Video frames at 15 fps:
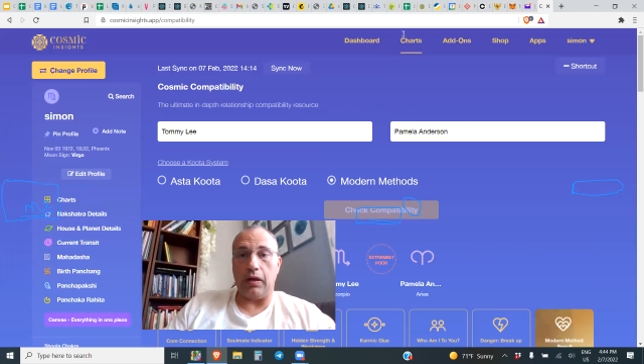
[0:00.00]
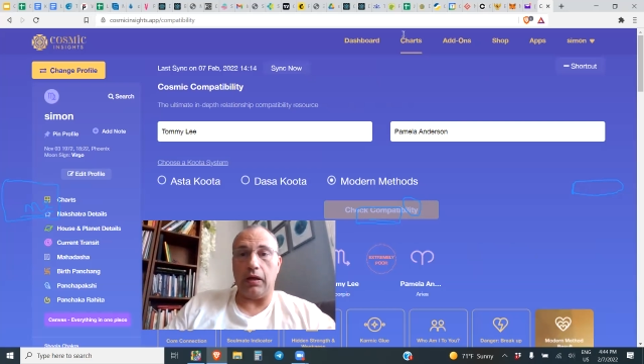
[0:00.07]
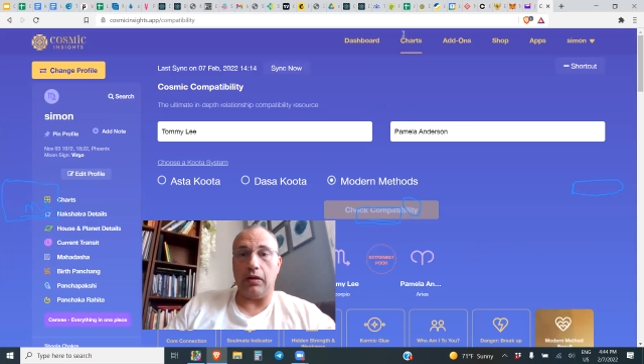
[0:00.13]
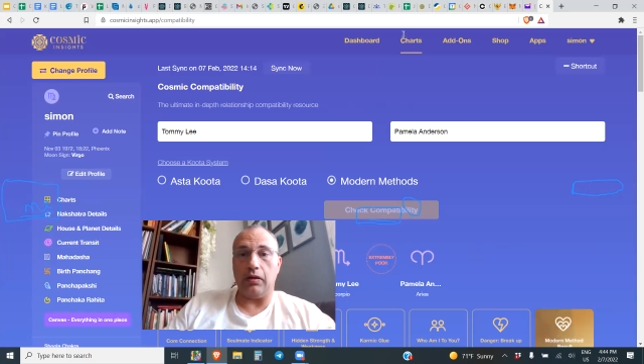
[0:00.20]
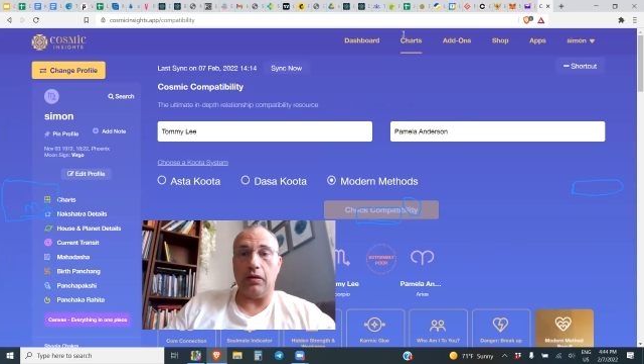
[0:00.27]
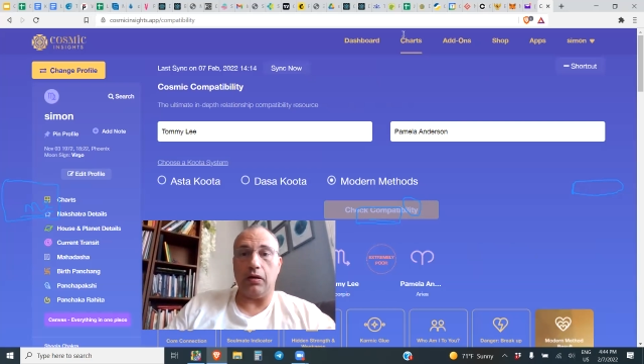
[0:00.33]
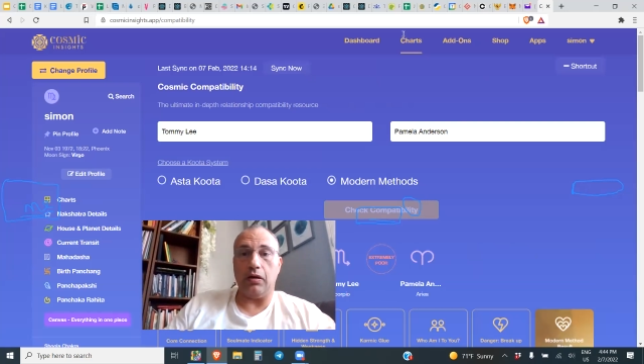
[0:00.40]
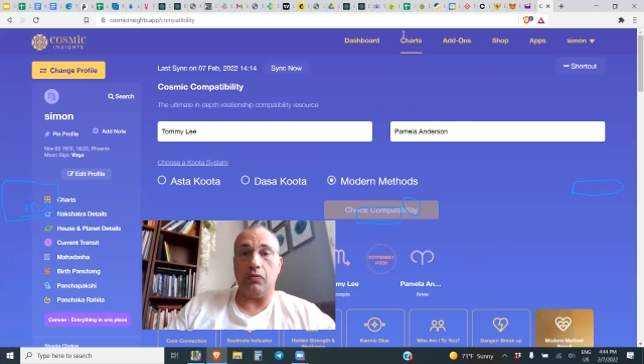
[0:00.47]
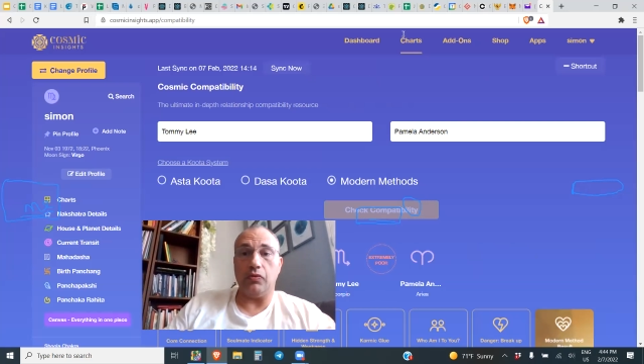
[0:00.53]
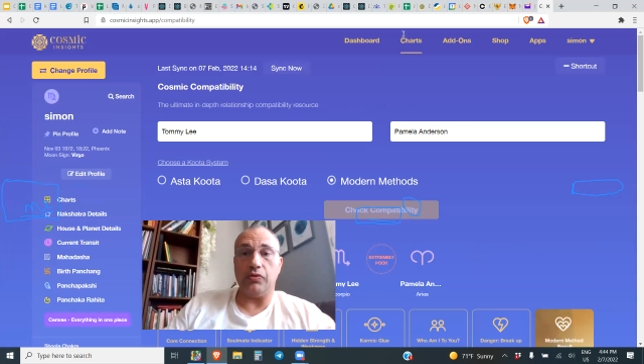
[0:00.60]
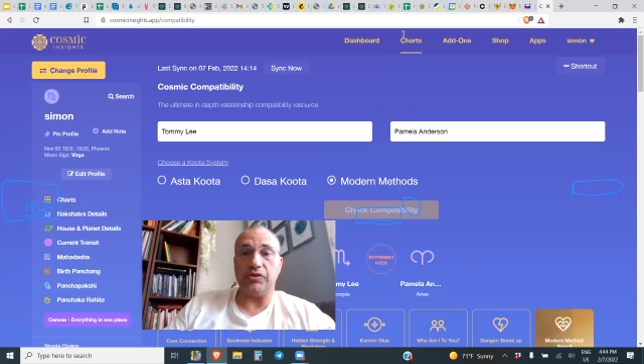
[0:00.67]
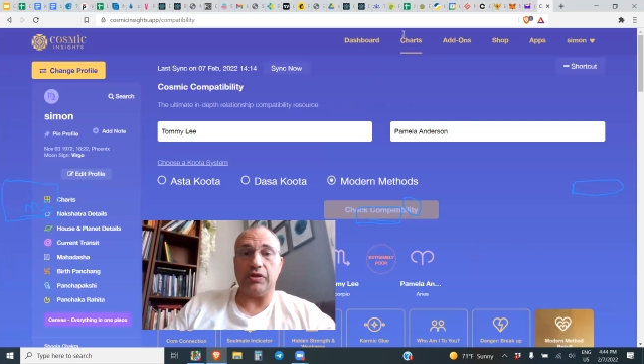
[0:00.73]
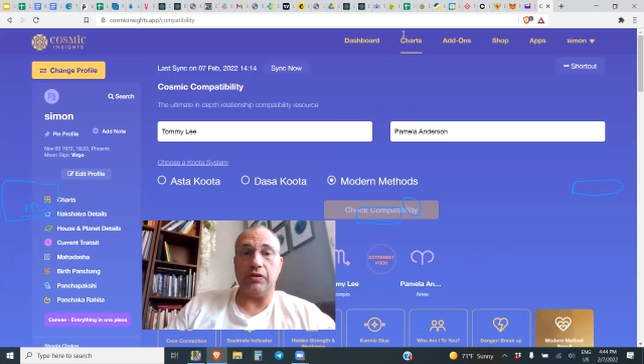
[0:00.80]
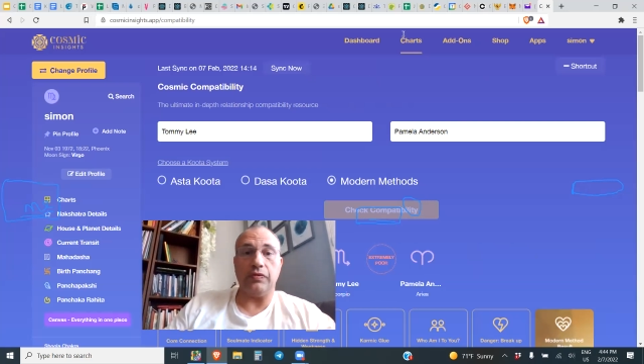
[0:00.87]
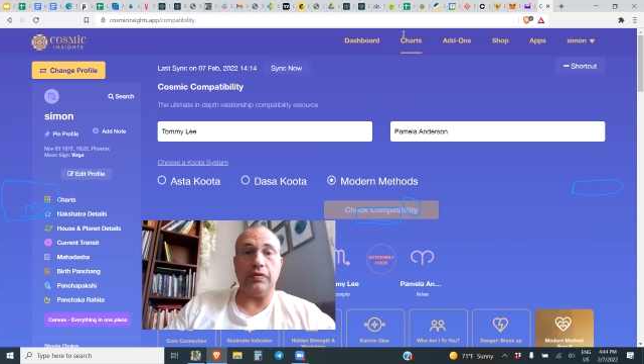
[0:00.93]
and uh,
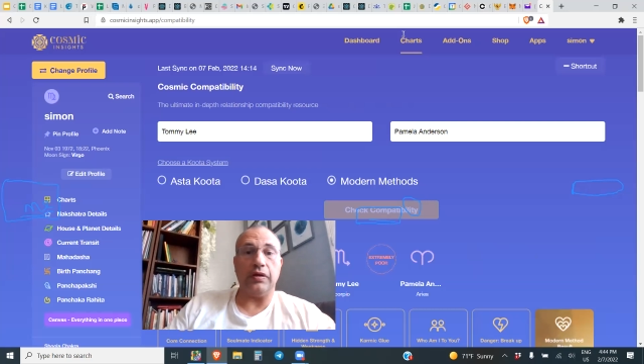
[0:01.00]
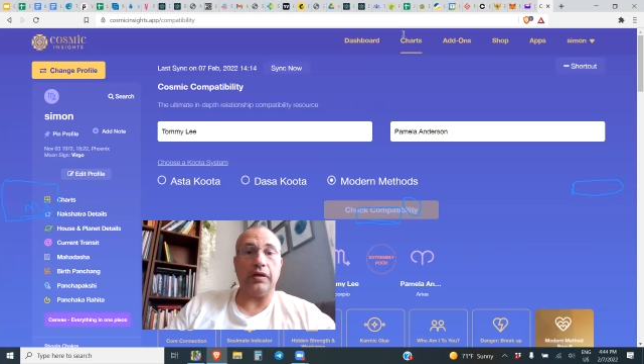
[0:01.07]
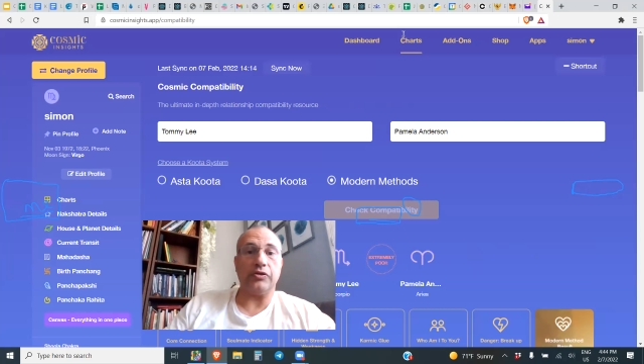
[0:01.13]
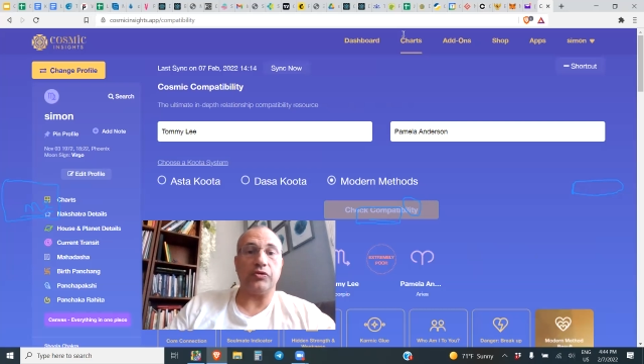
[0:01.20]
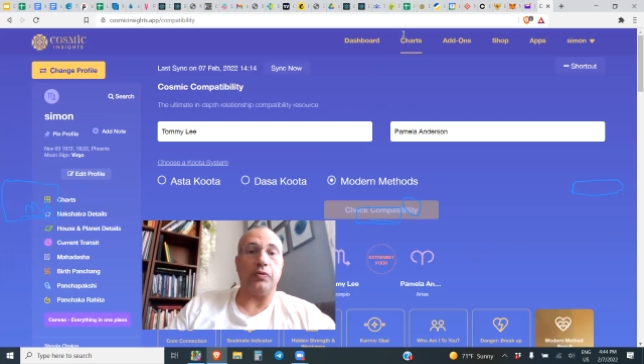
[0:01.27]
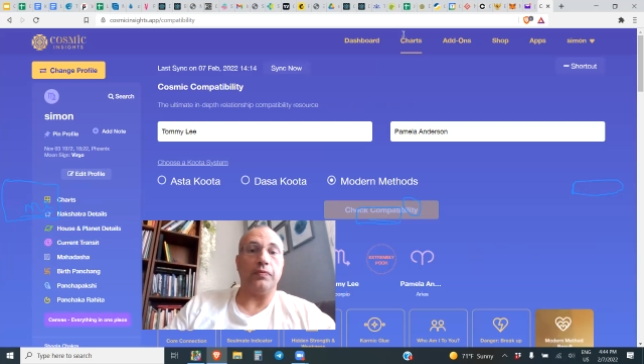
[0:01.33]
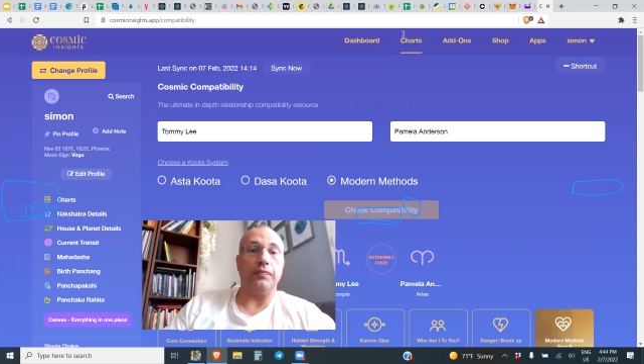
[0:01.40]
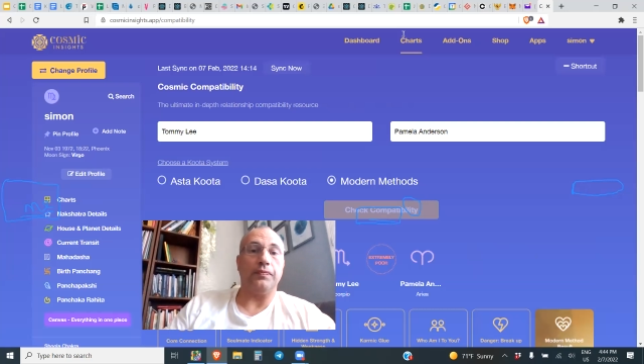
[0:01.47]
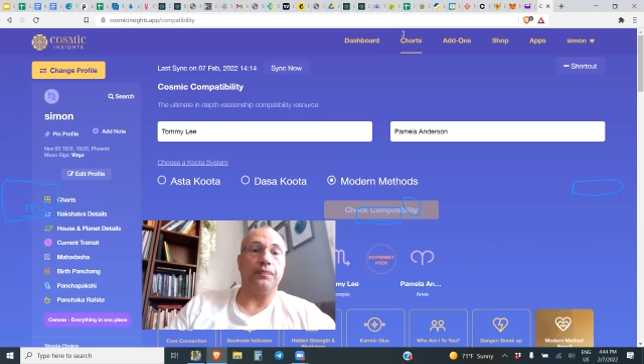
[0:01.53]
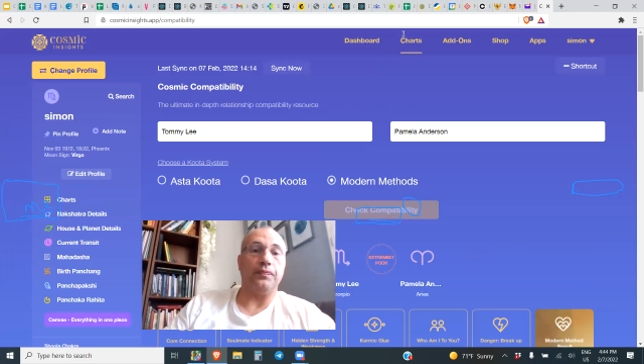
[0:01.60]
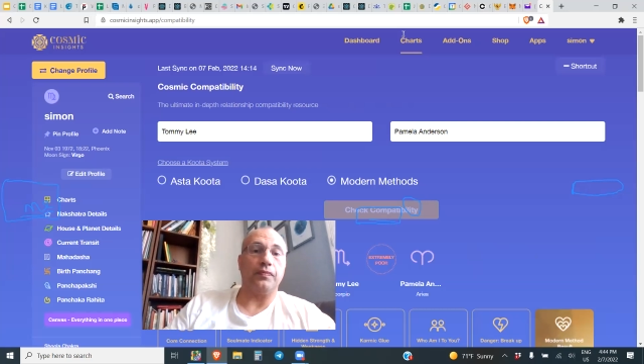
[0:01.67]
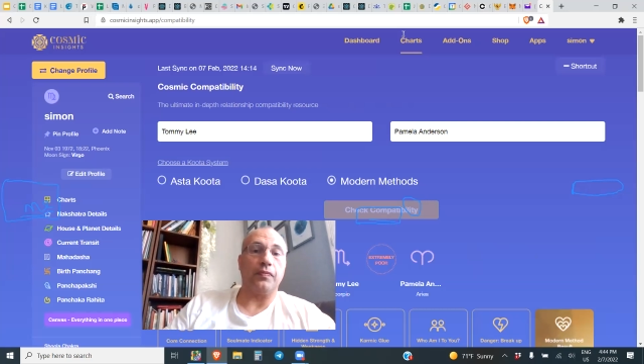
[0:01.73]
we'll see you in the next one.